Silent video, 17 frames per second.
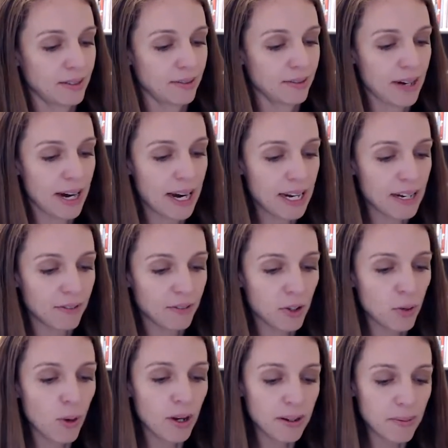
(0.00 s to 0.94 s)
Right? If
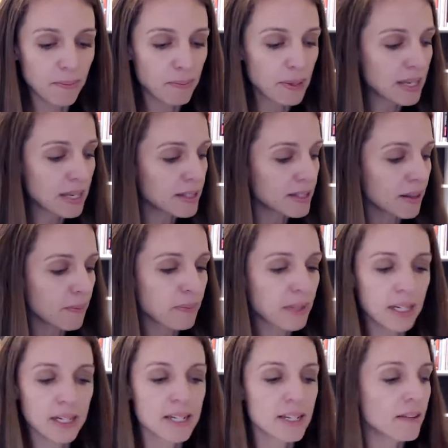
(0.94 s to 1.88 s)
you want to be
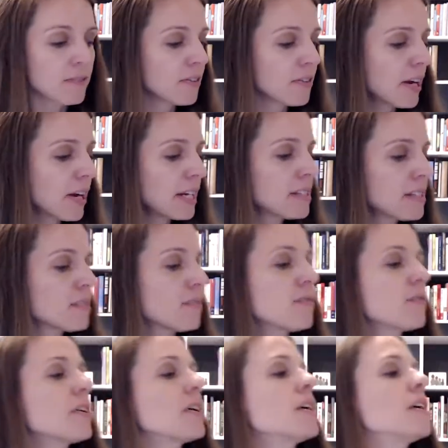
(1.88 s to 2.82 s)
something different, if
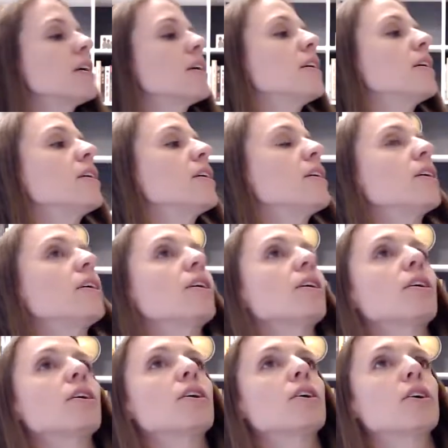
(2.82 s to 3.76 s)

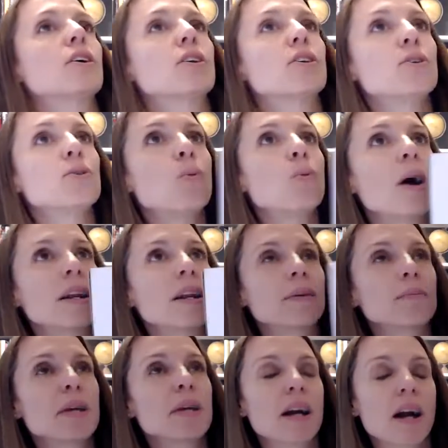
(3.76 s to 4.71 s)
you want to
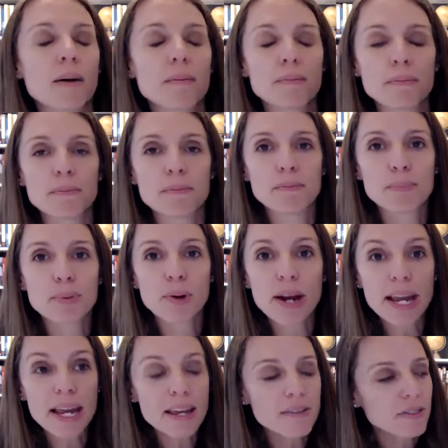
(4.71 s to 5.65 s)
become
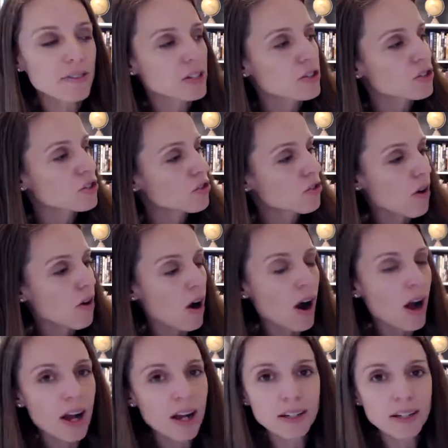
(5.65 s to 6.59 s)
brave and
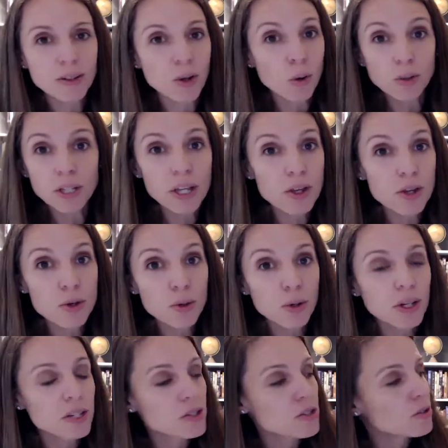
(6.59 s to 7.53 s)
strong, only you
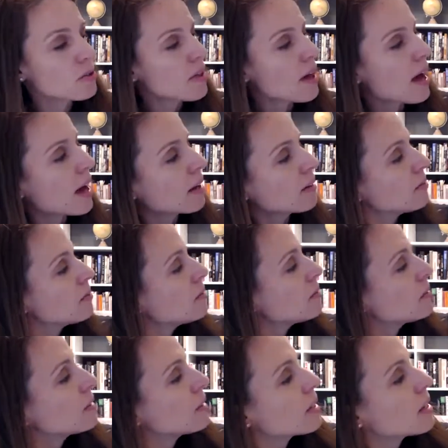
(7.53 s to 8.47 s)
can do that.
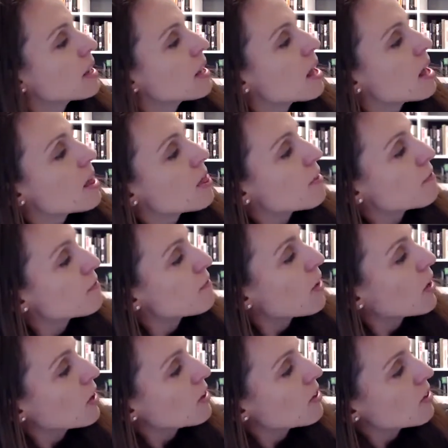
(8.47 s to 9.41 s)
The
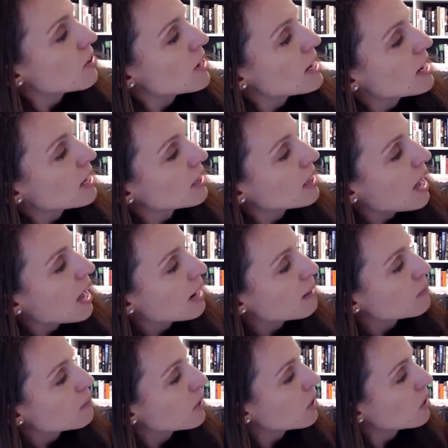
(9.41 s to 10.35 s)
farther he
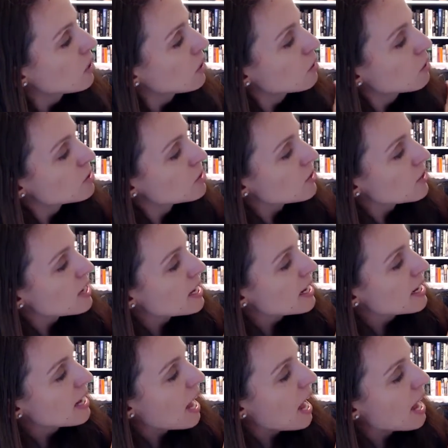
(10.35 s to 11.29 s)
climbed, the closer
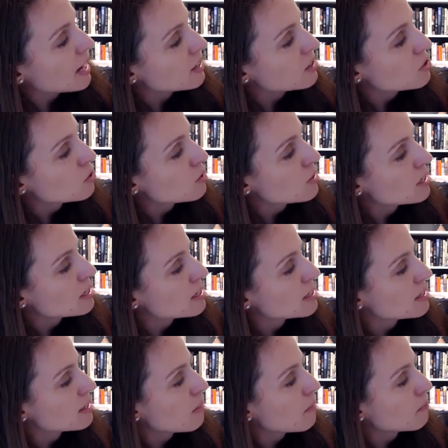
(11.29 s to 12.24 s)
he got to the
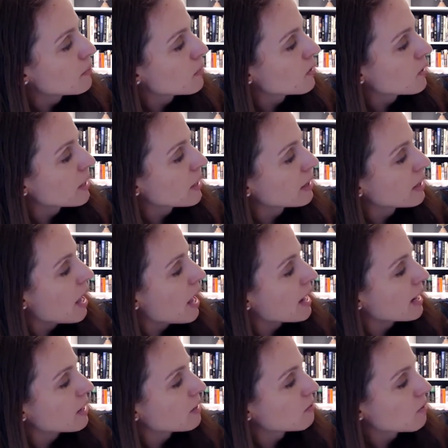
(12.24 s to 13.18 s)
slumbering
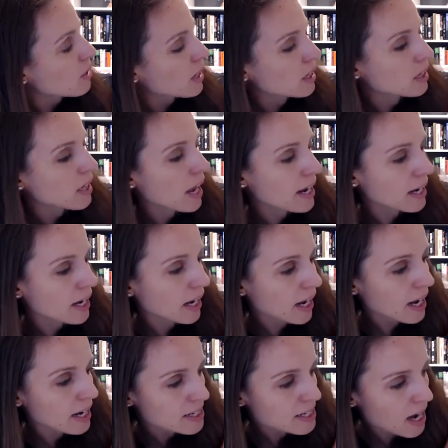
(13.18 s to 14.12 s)
lion
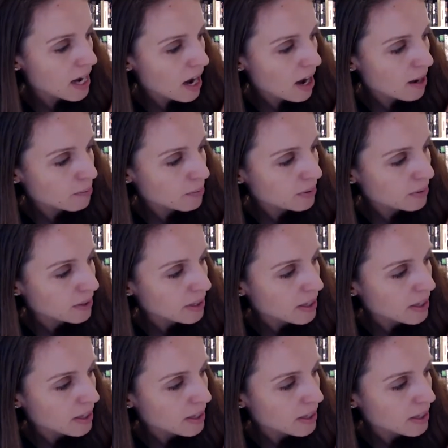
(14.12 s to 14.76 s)
reclining on top.